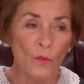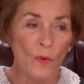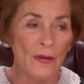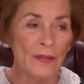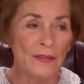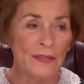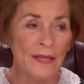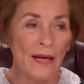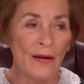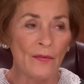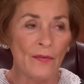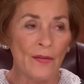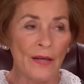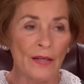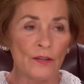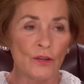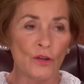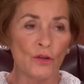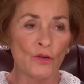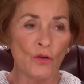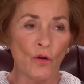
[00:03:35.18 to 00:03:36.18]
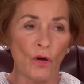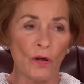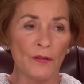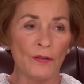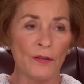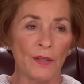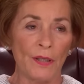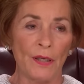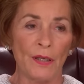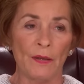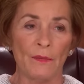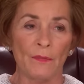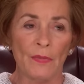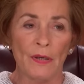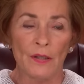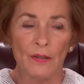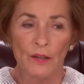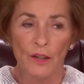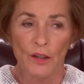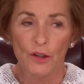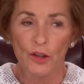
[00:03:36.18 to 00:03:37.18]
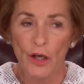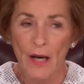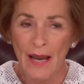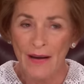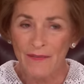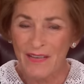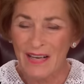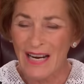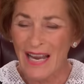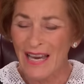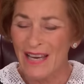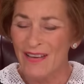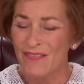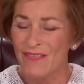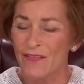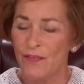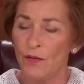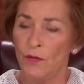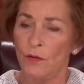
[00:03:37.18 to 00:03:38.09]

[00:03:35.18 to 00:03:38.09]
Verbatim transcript: went down there to talk to him, did you have a knife?